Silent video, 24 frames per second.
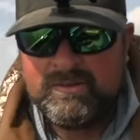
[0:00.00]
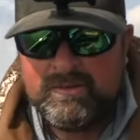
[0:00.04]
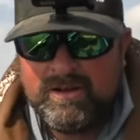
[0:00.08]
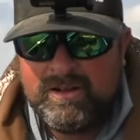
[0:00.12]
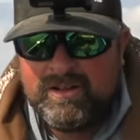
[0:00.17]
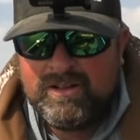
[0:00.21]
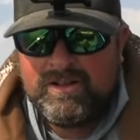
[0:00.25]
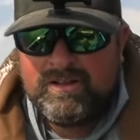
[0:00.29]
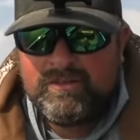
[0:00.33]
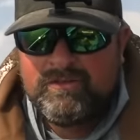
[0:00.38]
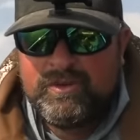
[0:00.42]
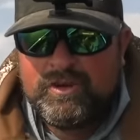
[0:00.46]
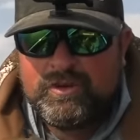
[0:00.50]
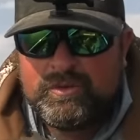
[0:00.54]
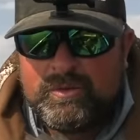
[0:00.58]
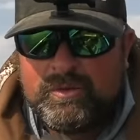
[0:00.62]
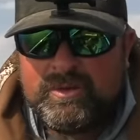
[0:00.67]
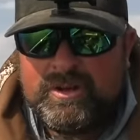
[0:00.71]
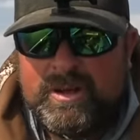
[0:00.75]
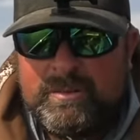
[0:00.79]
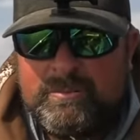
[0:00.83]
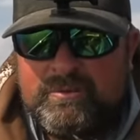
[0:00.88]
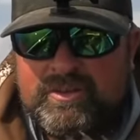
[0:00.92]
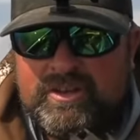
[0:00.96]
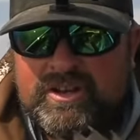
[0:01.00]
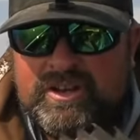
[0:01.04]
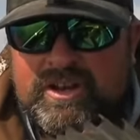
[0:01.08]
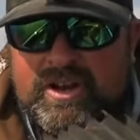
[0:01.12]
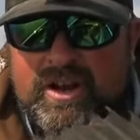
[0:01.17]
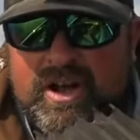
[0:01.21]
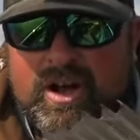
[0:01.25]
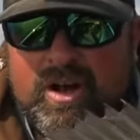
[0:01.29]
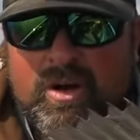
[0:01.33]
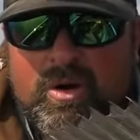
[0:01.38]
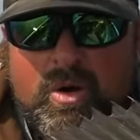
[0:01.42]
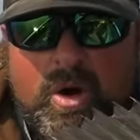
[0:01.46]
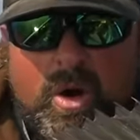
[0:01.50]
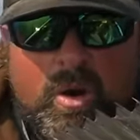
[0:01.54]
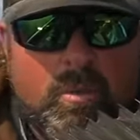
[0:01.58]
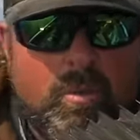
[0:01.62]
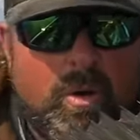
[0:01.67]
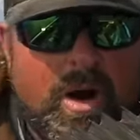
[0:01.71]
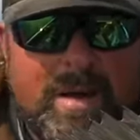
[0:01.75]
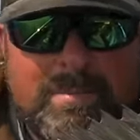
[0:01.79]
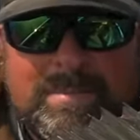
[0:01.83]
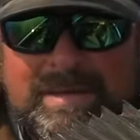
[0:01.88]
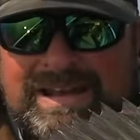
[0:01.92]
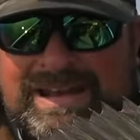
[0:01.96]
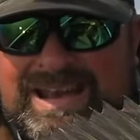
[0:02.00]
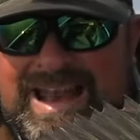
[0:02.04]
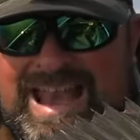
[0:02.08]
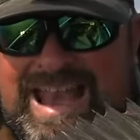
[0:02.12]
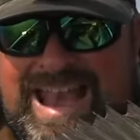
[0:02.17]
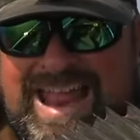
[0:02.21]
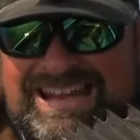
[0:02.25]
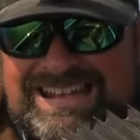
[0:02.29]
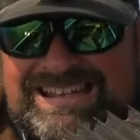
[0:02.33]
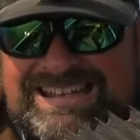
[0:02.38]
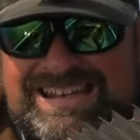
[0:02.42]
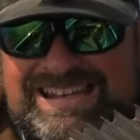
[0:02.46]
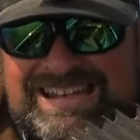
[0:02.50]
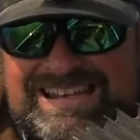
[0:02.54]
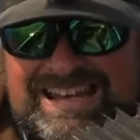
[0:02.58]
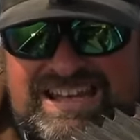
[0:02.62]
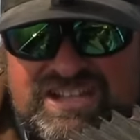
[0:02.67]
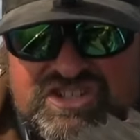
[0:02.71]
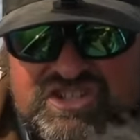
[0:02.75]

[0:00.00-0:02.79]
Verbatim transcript: Well, first one comes in at a whopping at 19